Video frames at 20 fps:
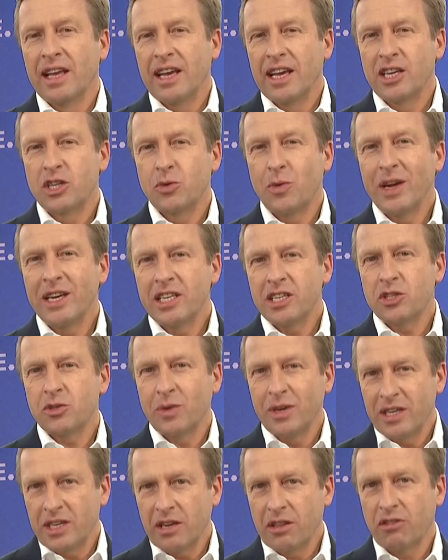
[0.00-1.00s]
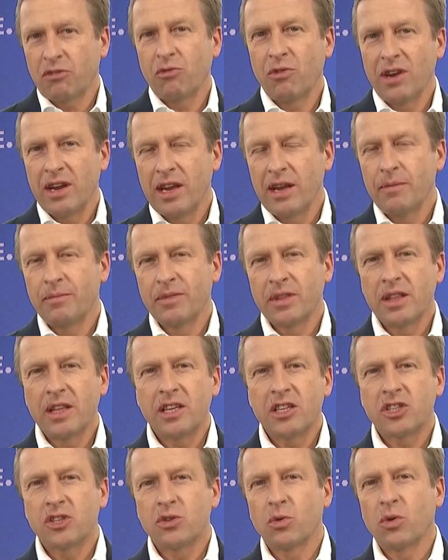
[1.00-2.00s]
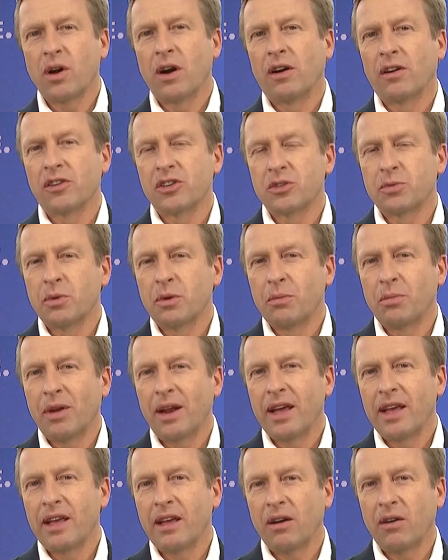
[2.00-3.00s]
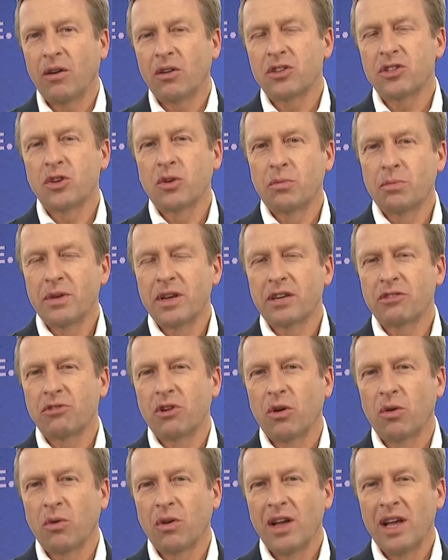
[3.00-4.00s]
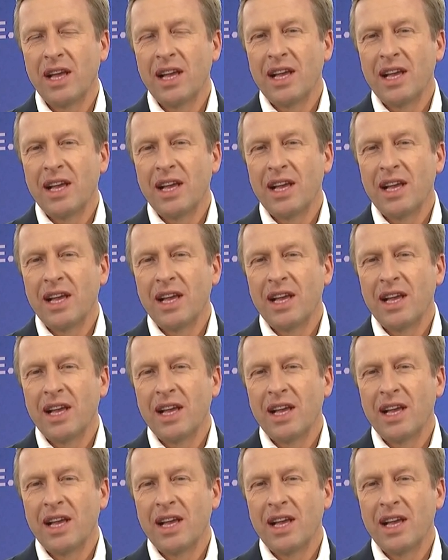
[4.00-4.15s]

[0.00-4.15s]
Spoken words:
In 2023, these two cars will play also a big role.